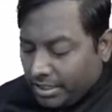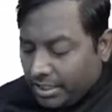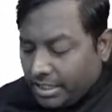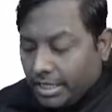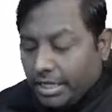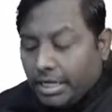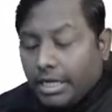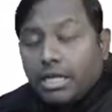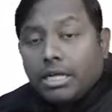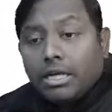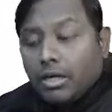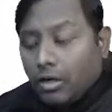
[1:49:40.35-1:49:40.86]

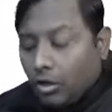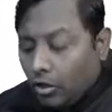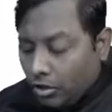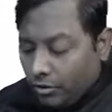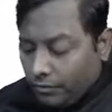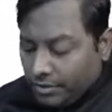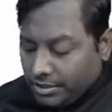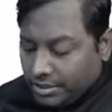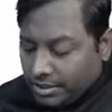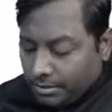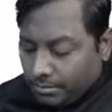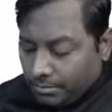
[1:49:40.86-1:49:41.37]
trick.
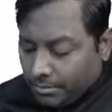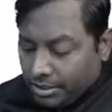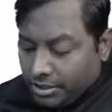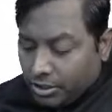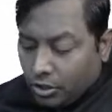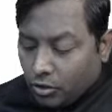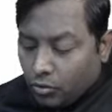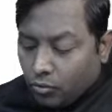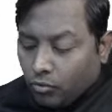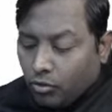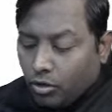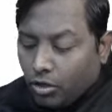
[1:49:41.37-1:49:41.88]
Always remember
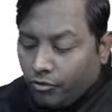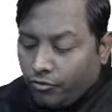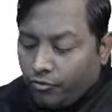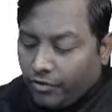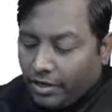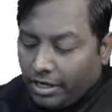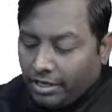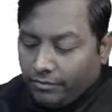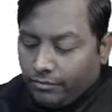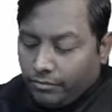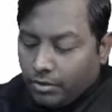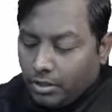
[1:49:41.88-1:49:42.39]
the rule of
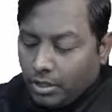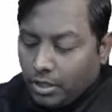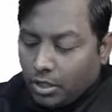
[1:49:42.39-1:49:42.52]
5.